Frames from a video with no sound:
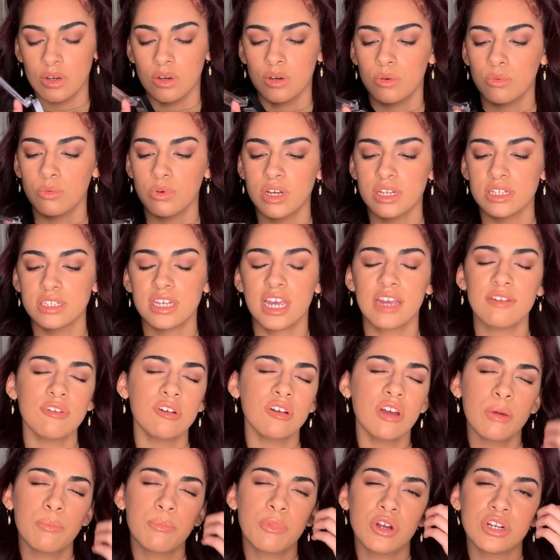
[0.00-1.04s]
which I
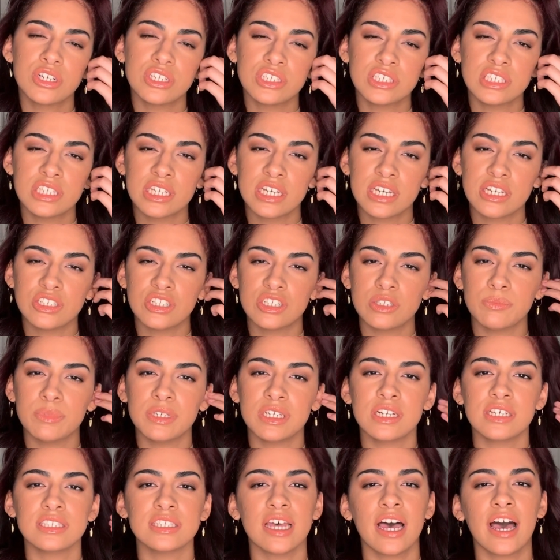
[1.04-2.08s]
regret purchasing it just
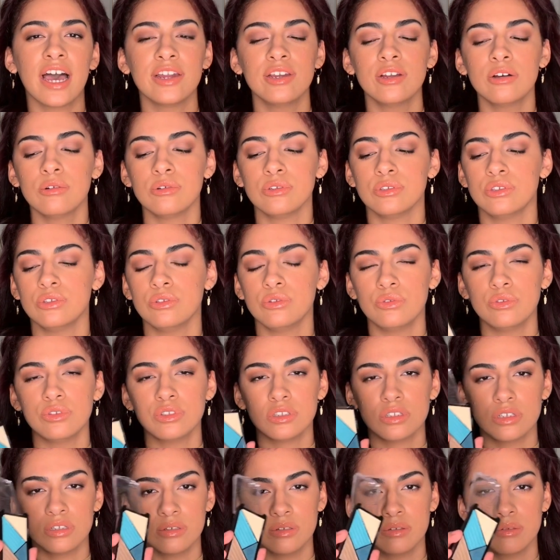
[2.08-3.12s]
because I don't
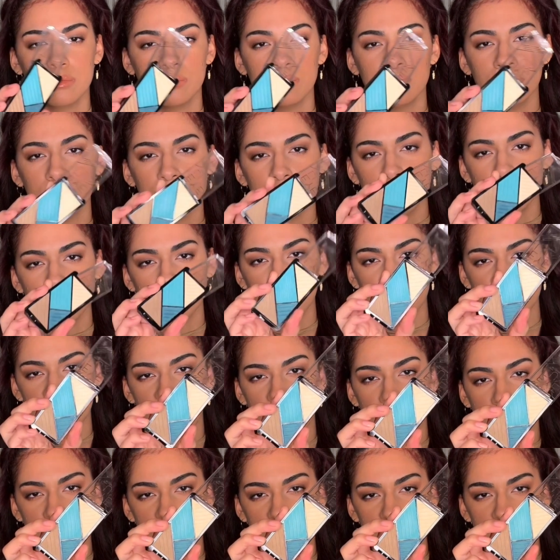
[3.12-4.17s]
use blue
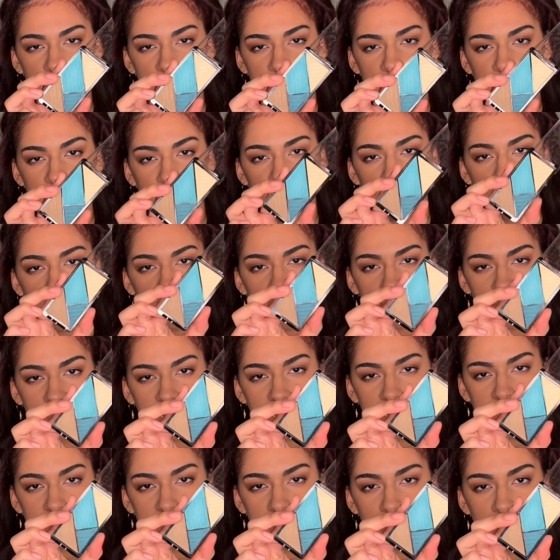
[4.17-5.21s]
shadows like this in
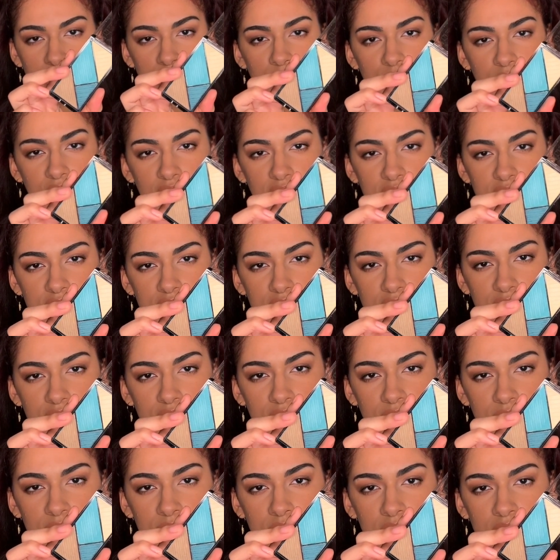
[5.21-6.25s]
grays, which you guys
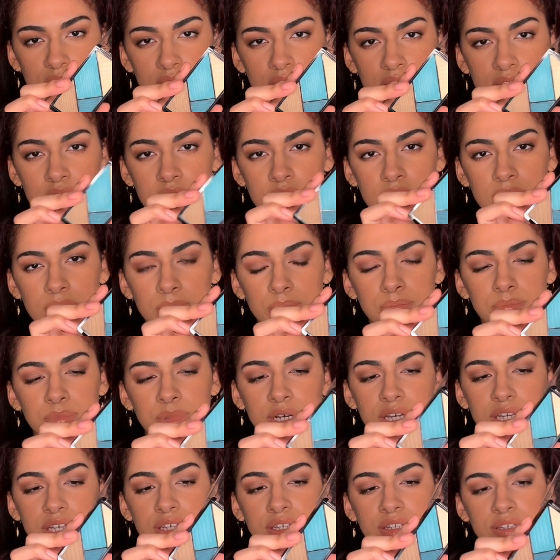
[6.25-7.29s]
know.
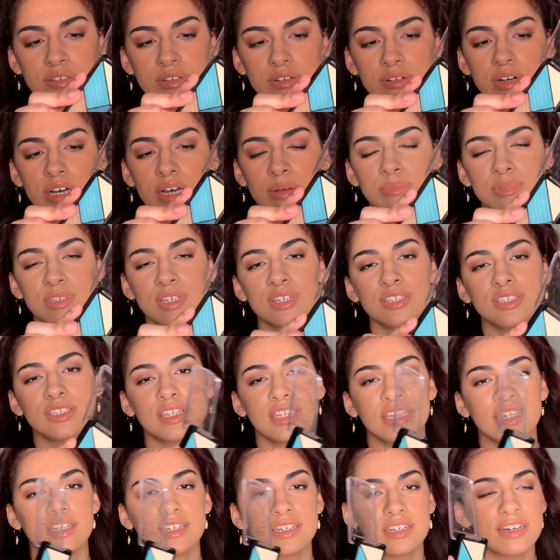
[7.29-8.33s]
But you know, I'm such
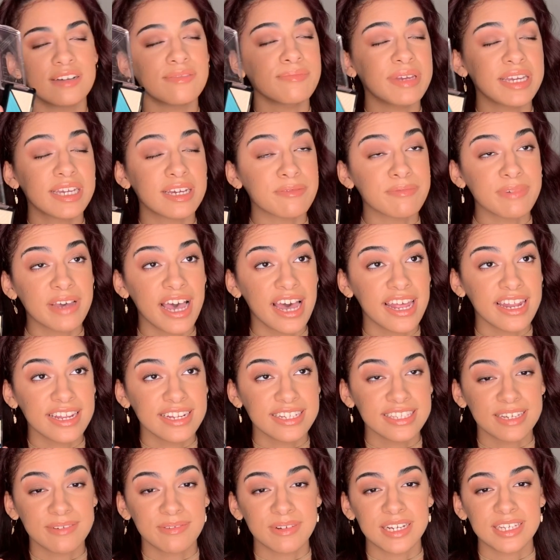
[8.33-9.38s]
like a makeup addict
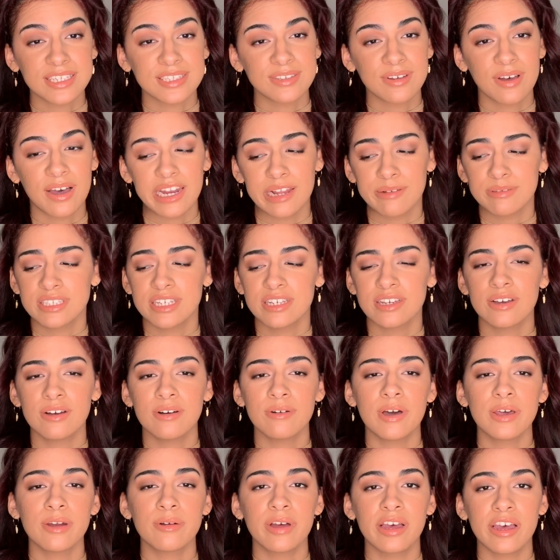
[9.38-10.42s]
that when I saw it, I was like, oh,
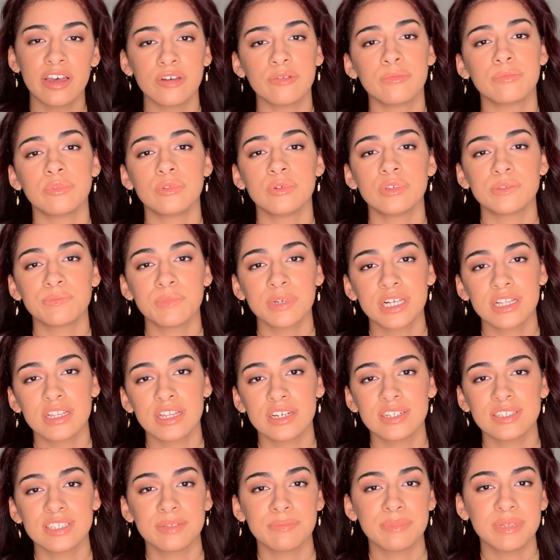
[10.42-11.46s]
I don't have blues in my
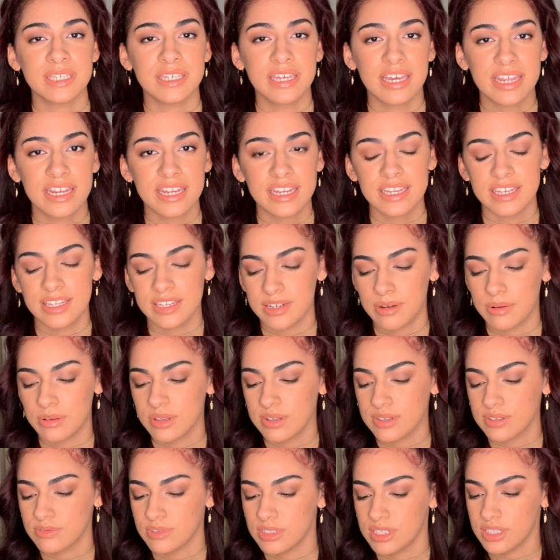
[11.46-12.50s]
collection, let me get it. You know, it
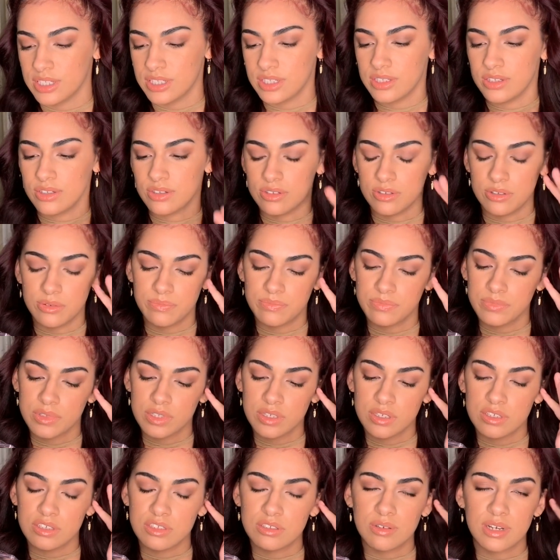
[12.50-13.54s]
looks really cute.
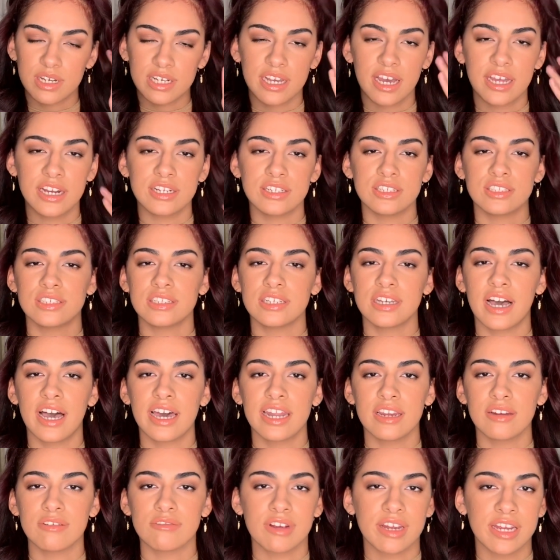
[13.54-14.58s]
So I kind of just got
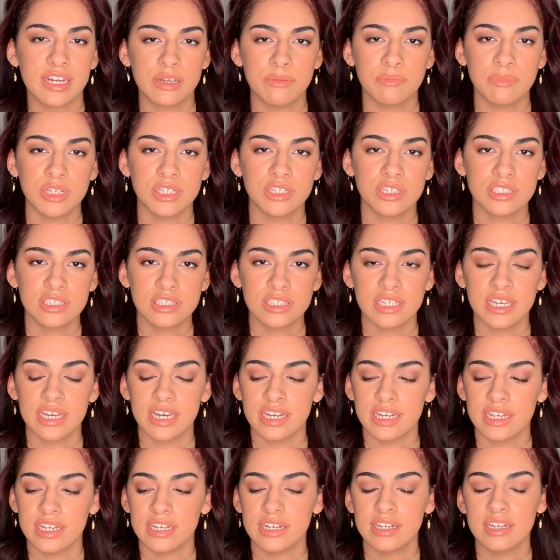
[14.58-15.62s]
it randomly just to get
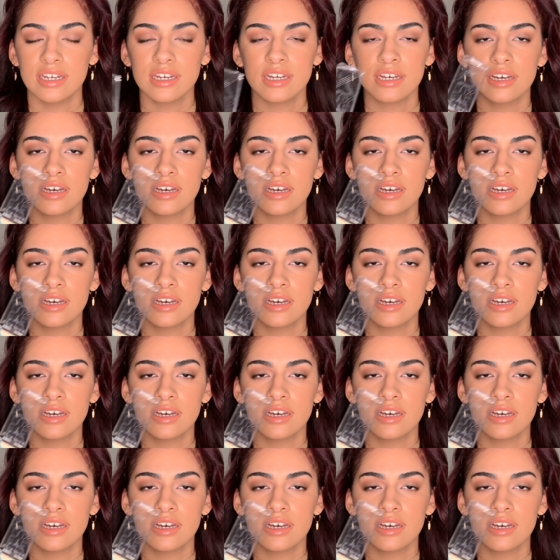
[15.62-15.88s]
it,